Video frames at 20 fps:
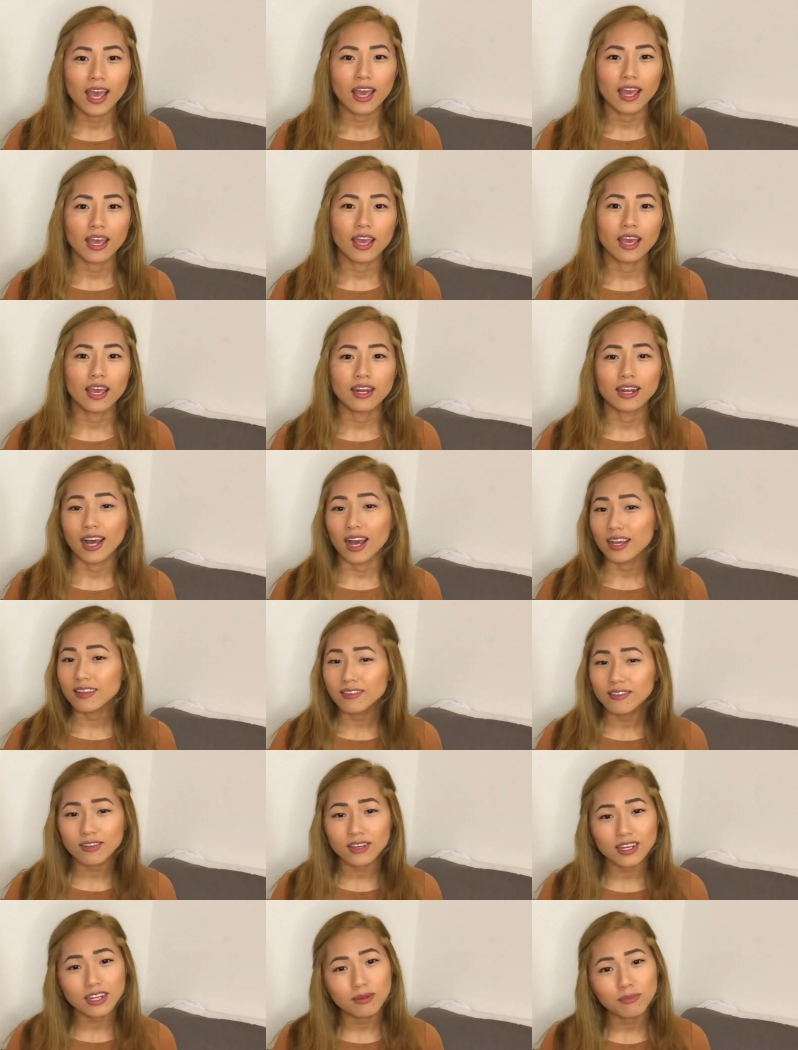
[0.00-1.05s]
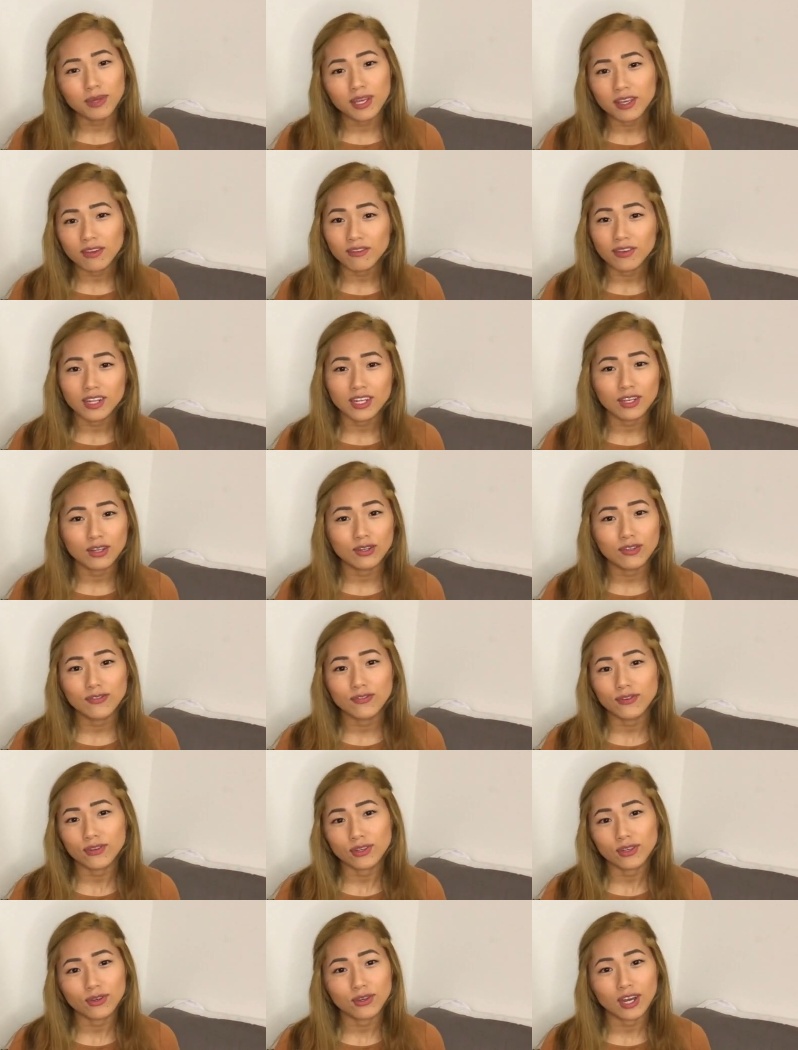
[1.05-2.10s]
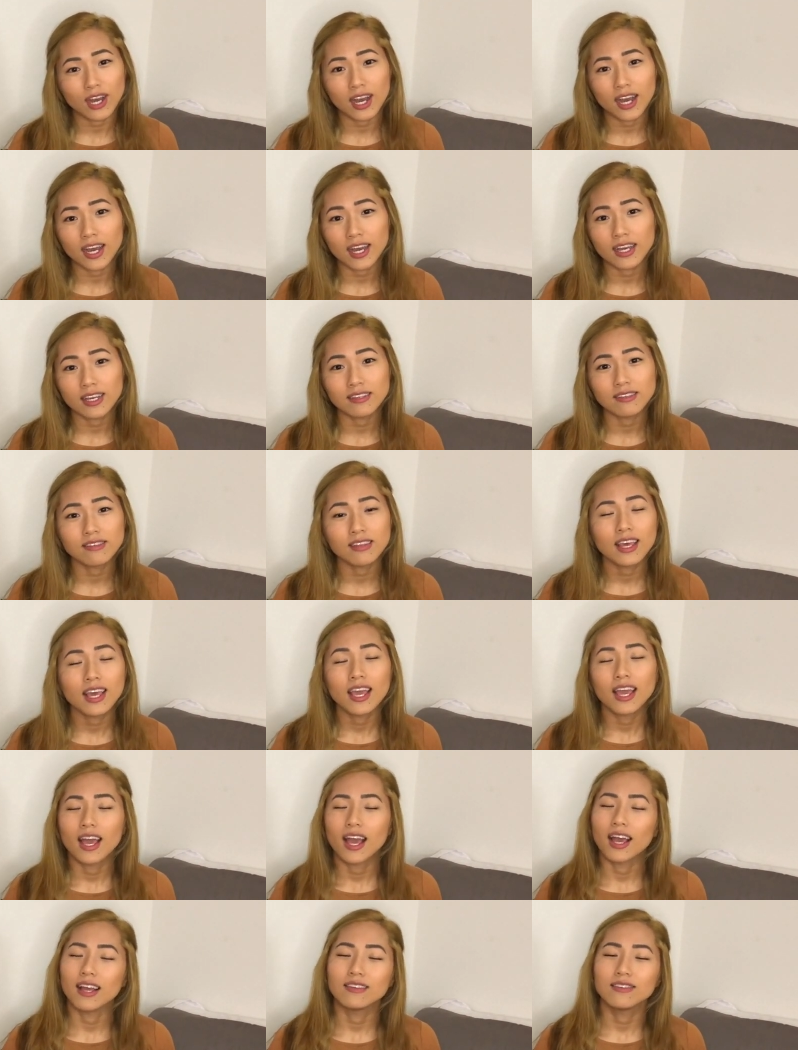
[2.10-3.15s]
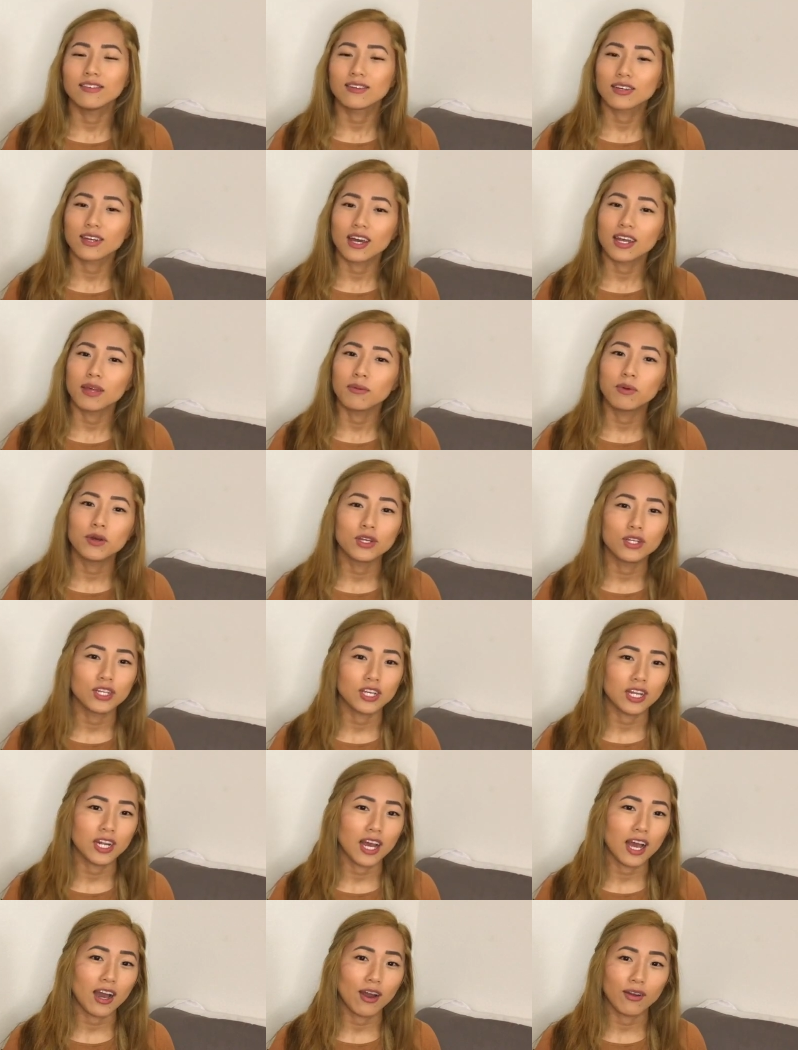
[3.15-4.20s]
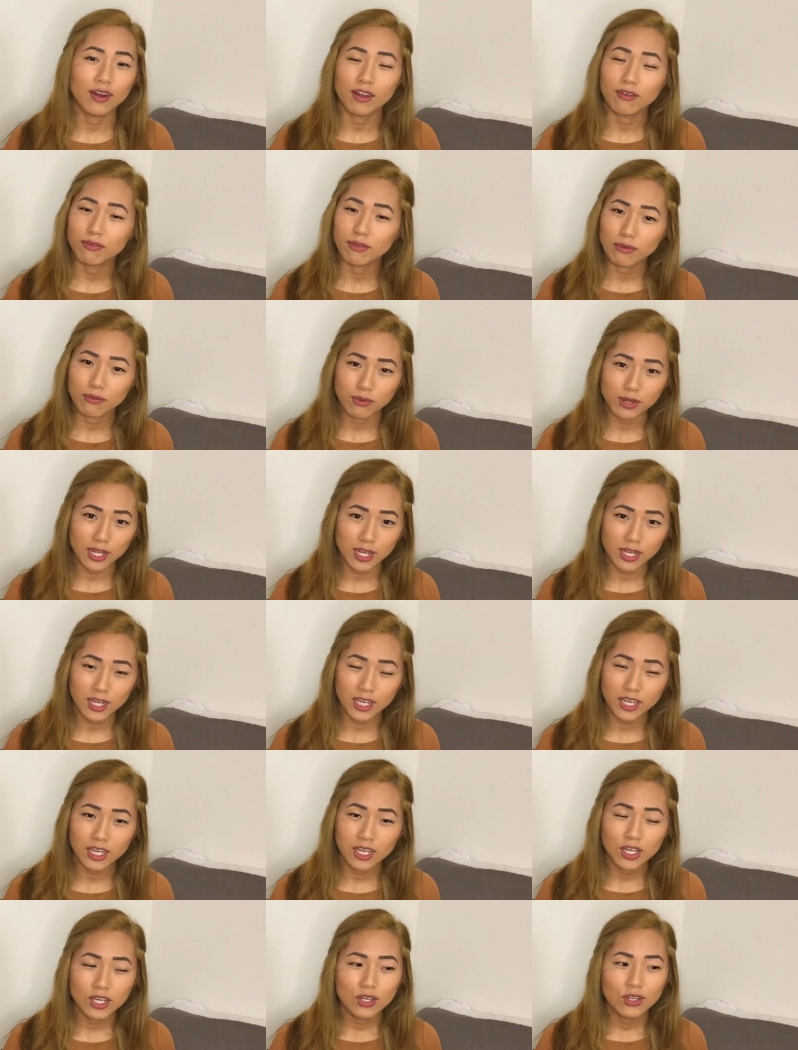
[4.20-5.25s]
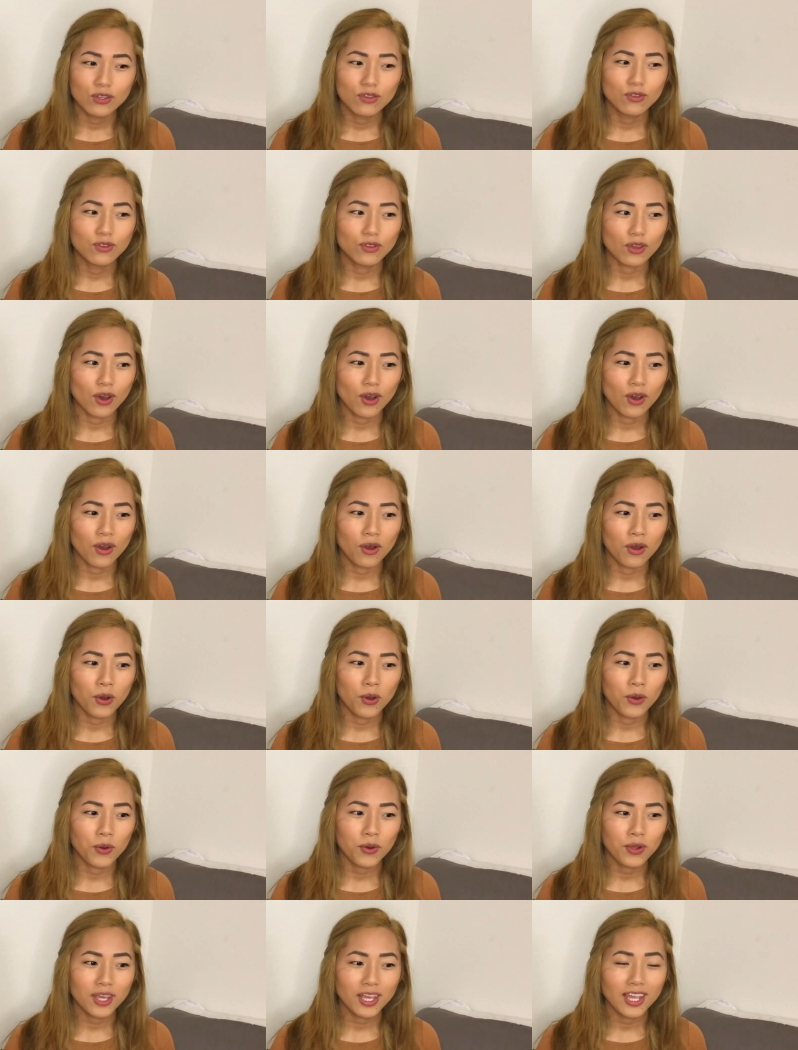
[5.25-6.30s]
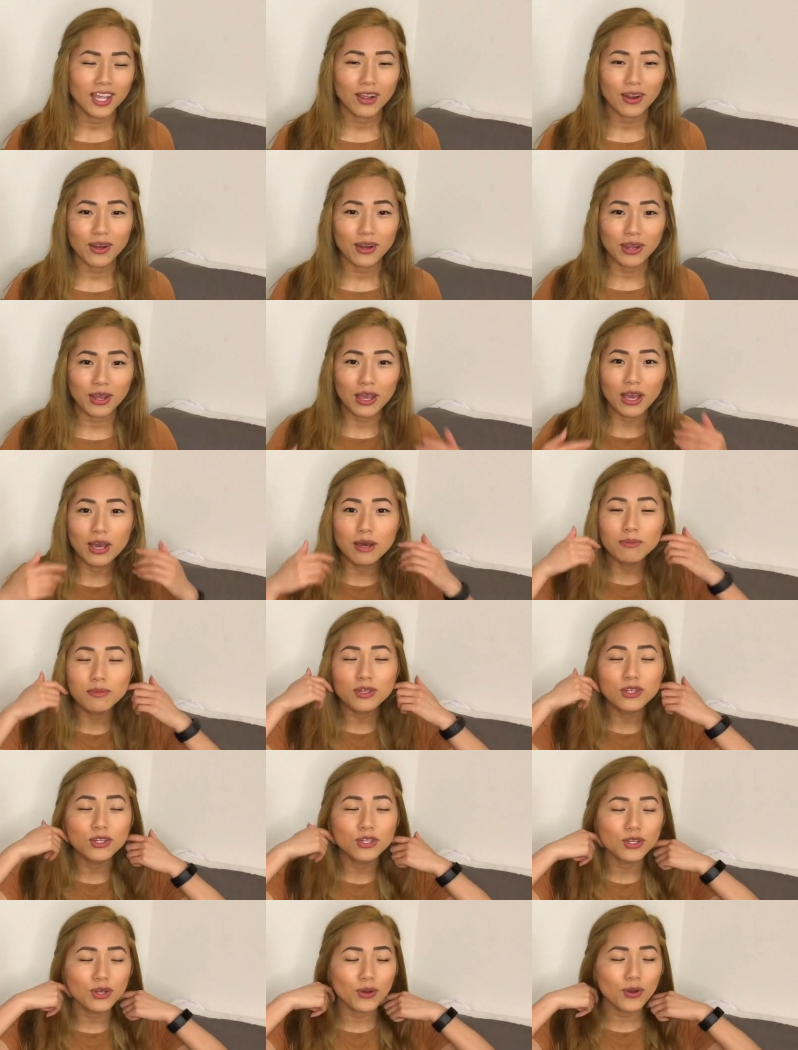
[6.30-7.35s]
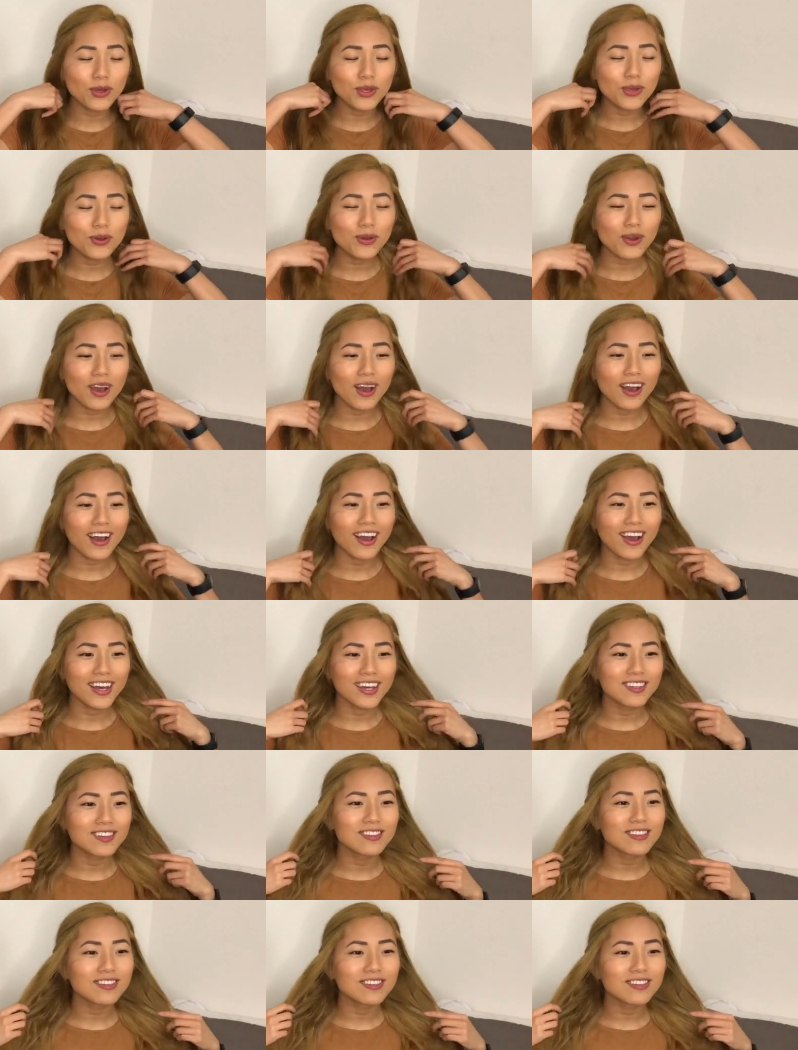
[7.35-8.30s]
And I still gotta make videos for you guys. I still gotta push it out every week. So here I am showing you guys